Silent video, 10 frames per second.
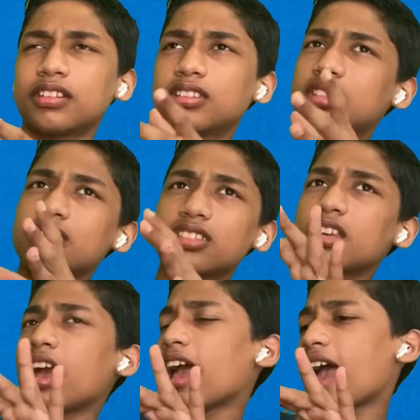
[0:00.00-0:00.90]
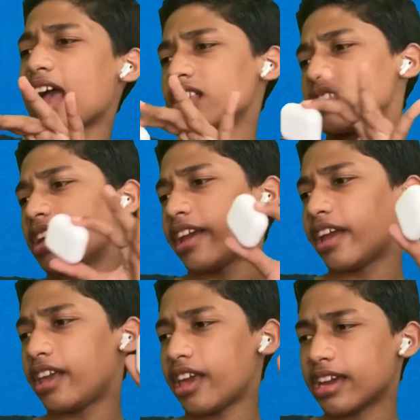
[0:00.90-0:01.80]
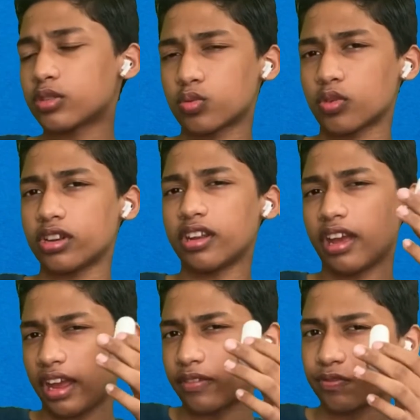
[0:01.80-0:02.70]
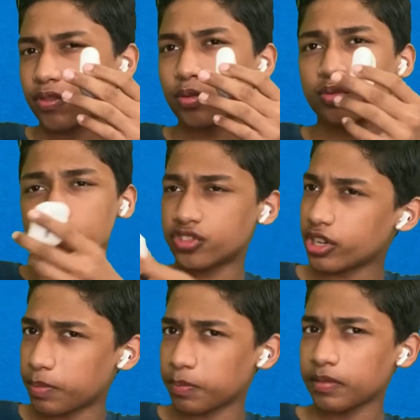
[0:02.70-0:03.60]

this has a H1 headphone chip.